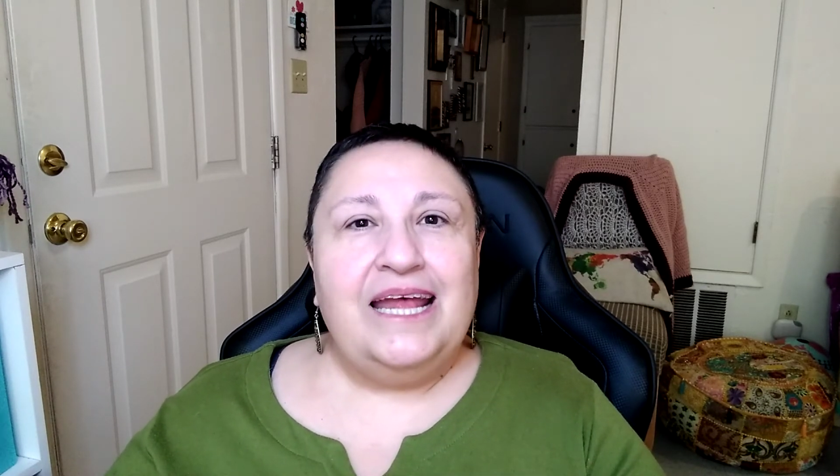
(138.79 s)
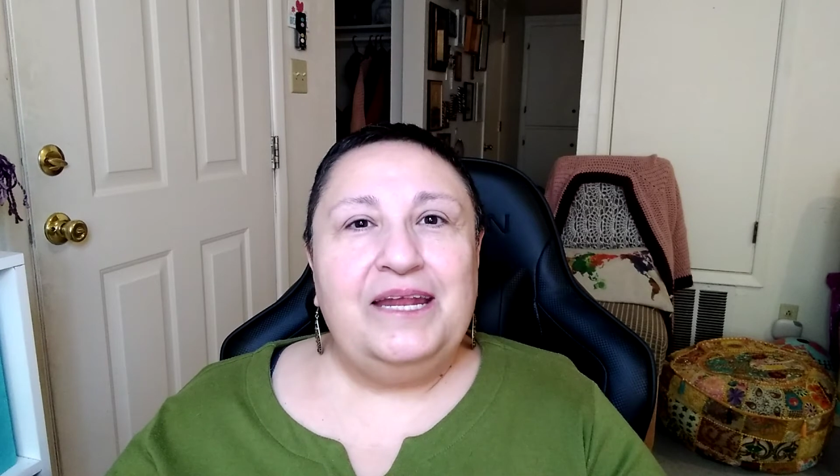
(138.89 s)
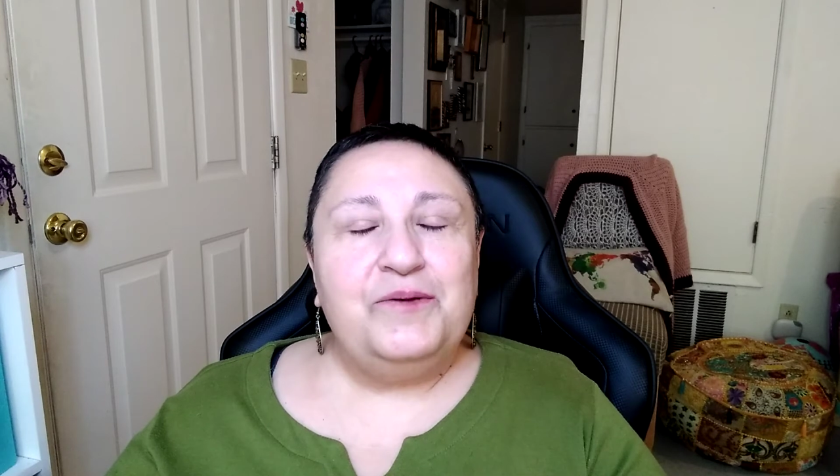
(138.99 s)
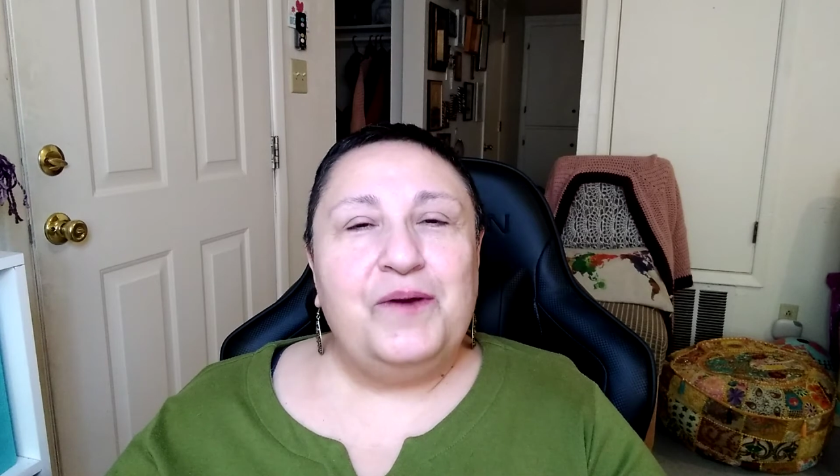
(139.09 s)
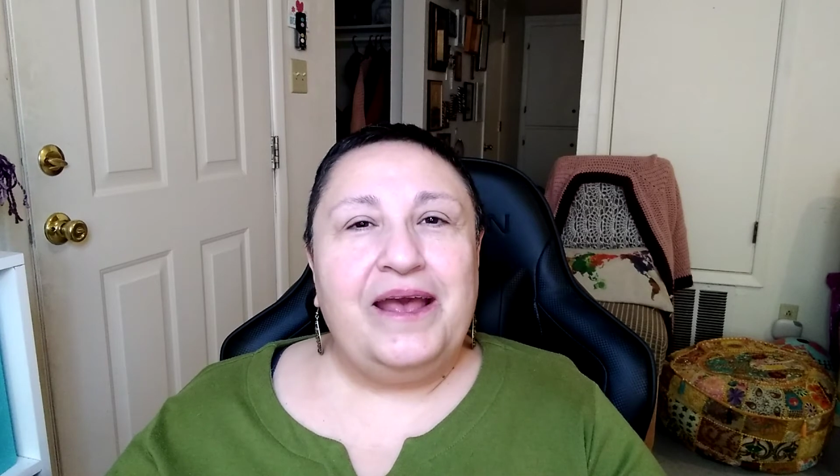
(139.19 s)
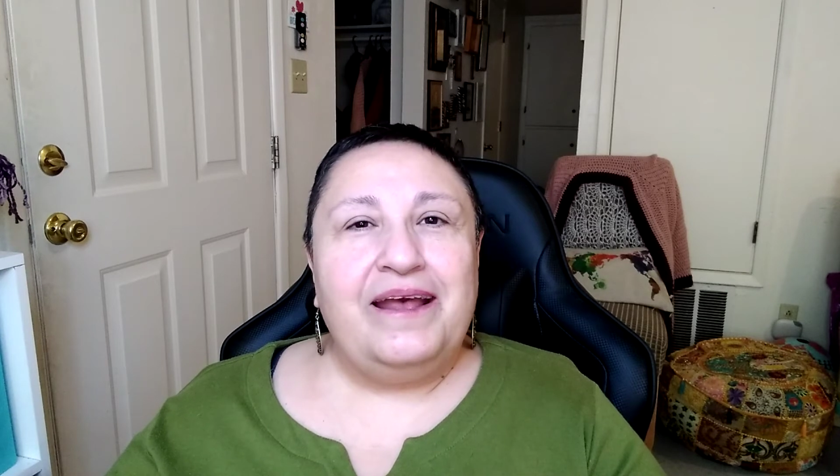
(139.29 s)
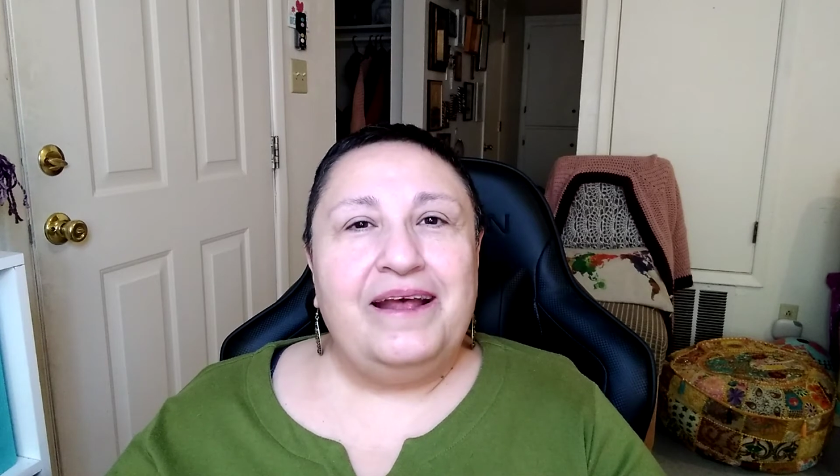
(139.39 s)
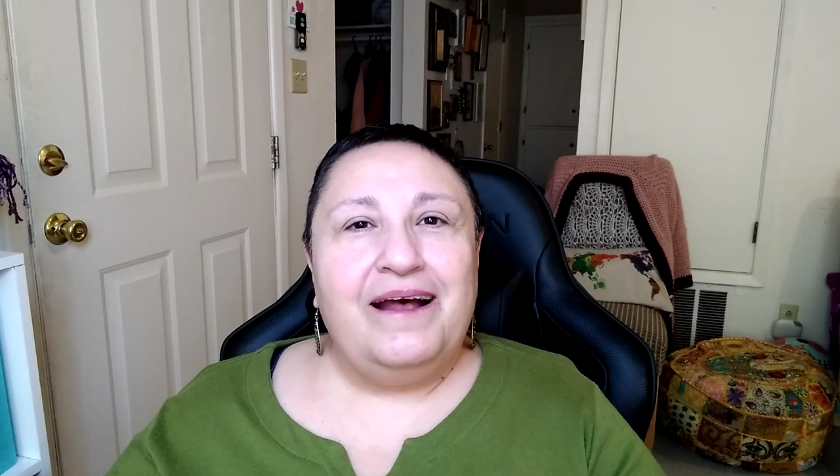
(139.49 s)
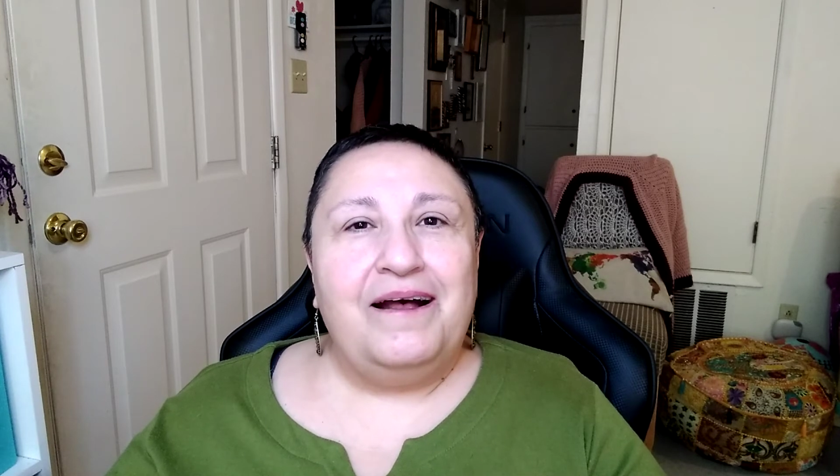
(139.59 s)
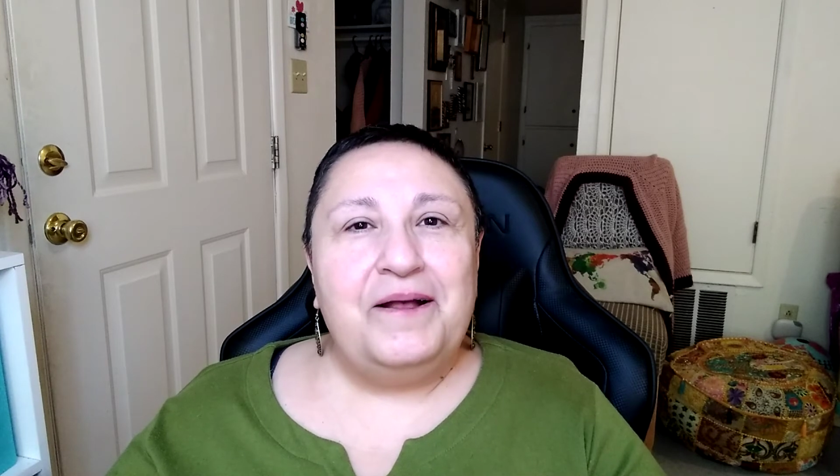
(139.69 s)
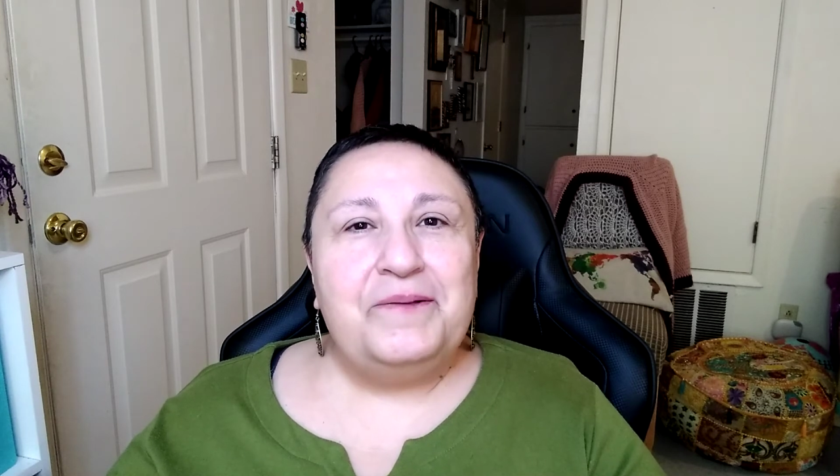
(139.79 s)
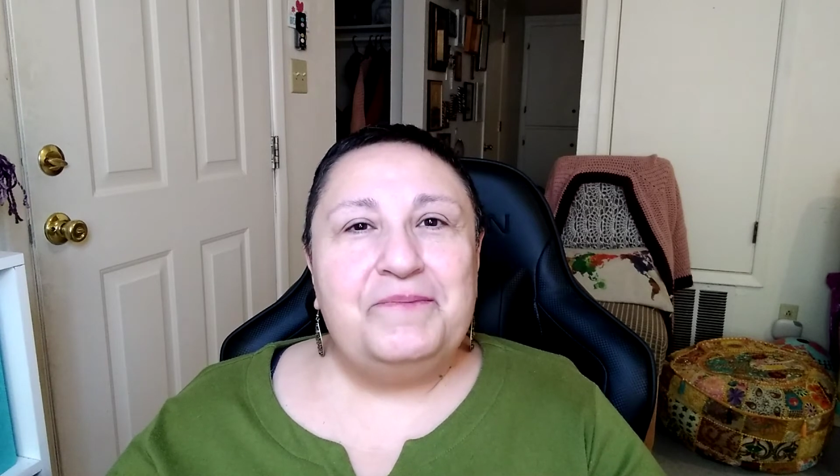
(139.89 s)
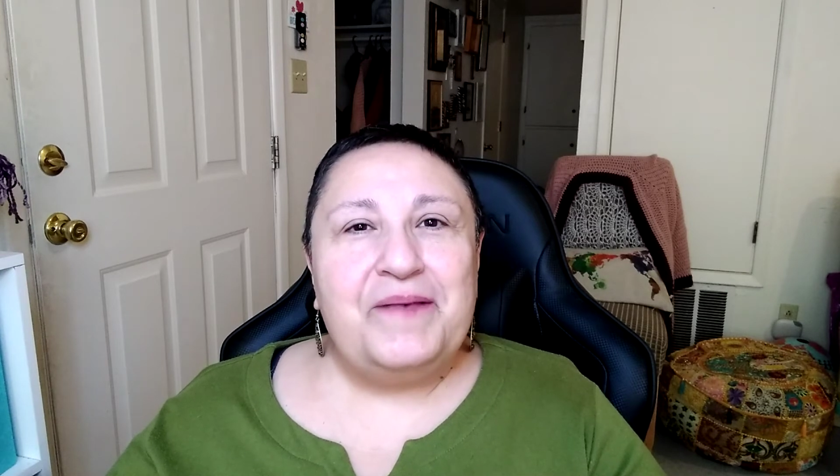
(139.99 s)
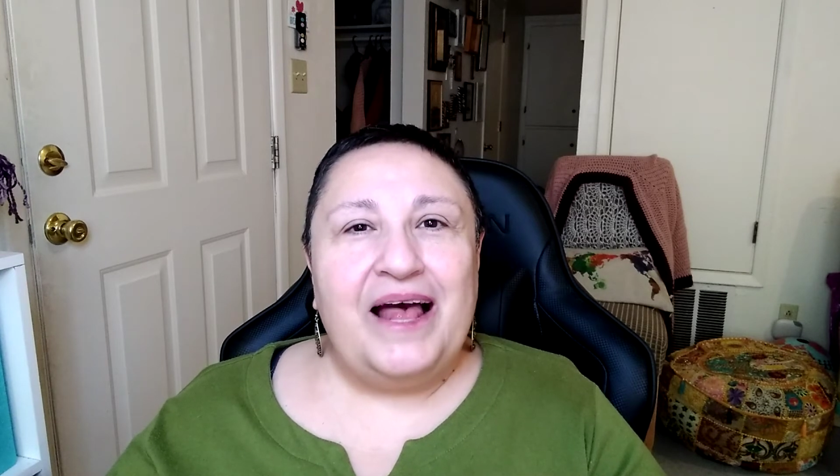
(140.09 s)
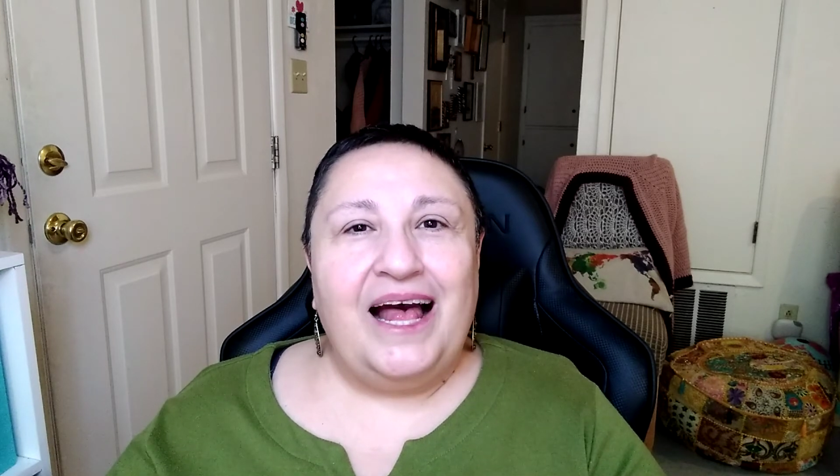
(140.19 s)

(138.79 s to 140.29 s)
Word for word: Anyway, um,